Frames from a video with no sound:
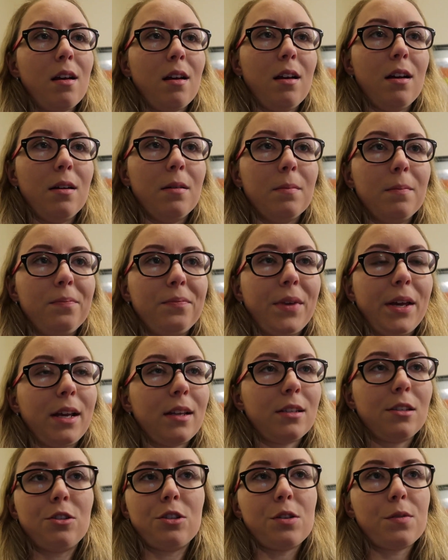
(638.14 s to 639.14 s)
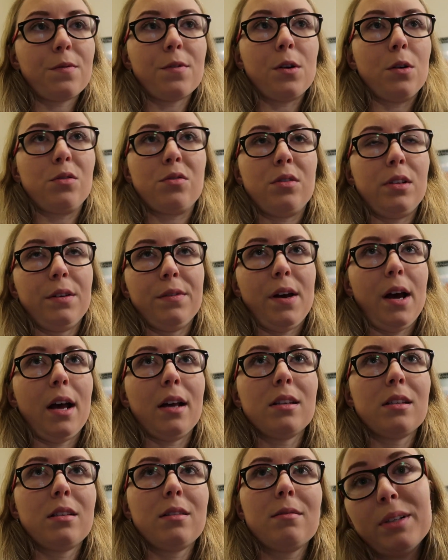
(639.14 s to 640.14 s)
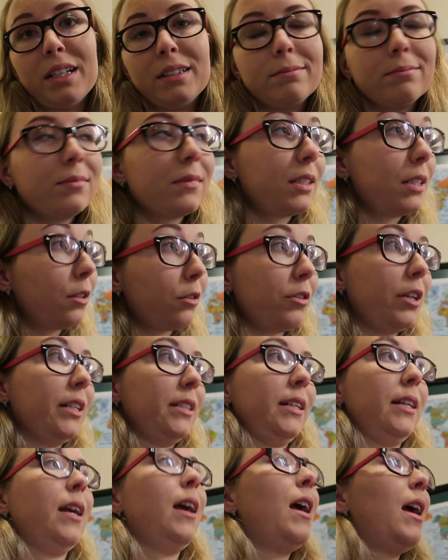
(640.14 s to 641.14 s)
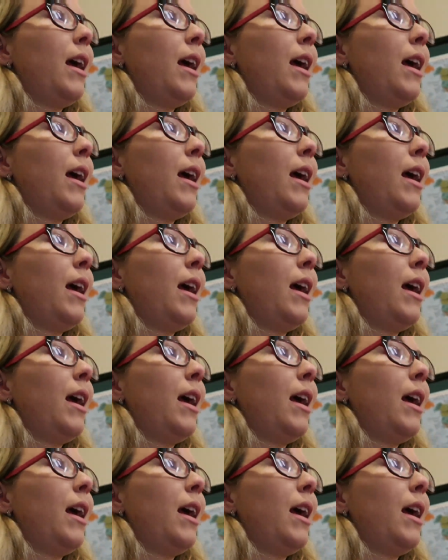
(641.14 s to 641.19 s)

I guess it just froze really fast, but still crazy.